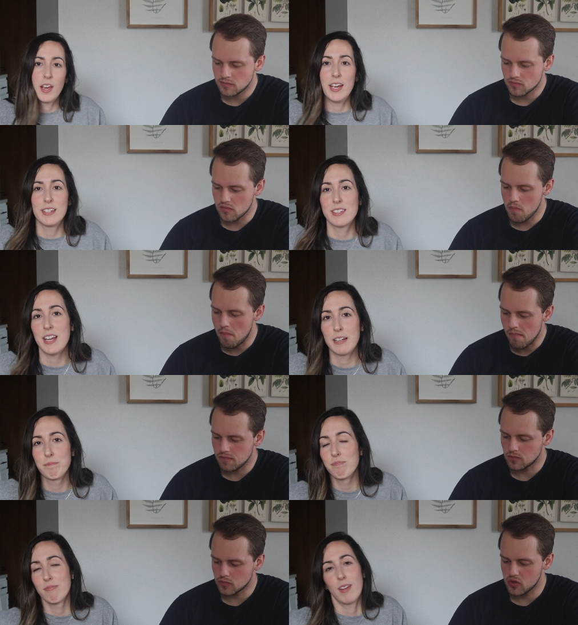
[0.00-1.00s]
Speaker 1: It's mm.
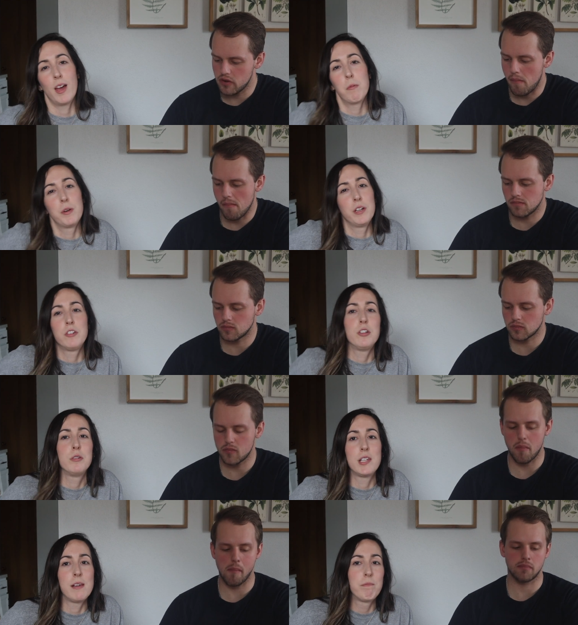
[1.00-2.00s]
like, I wouldn't
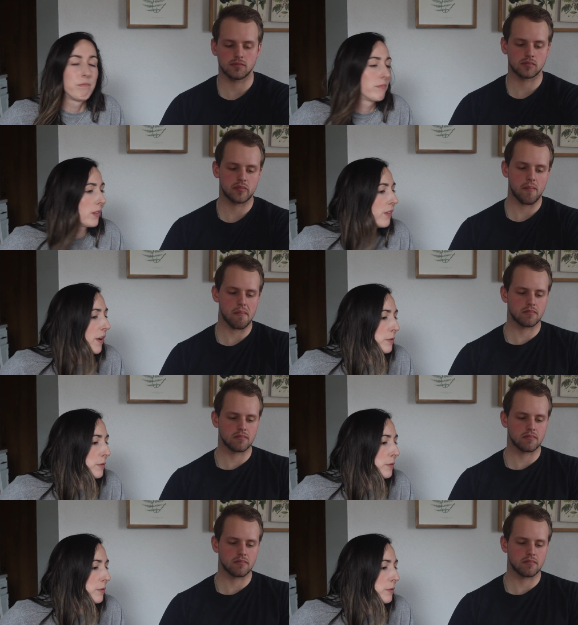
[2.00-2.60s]
choose it if I